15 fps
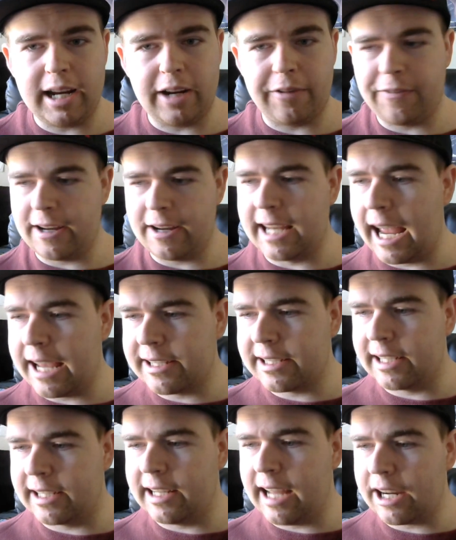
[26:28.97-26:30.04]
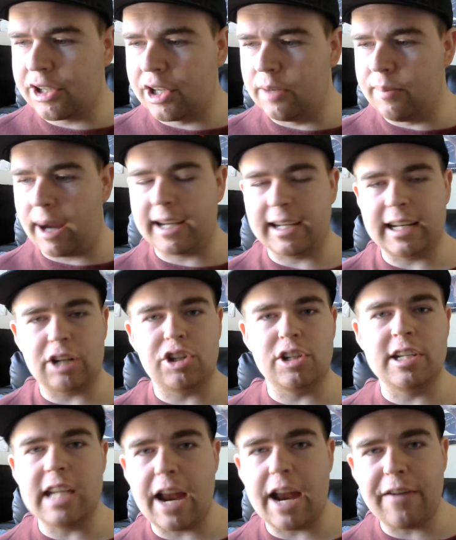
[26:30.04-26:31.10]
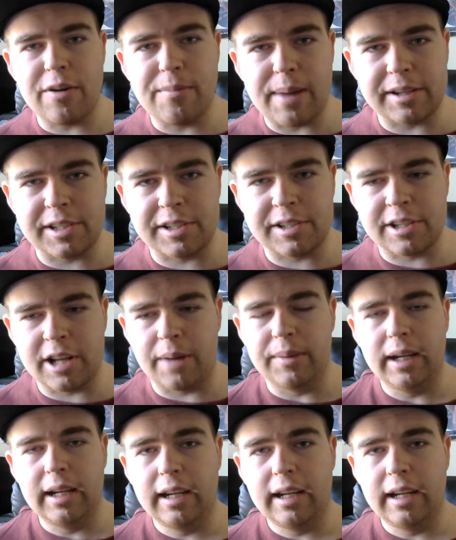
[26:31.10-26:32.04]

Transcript: A fantastic connection. My connection never messes up.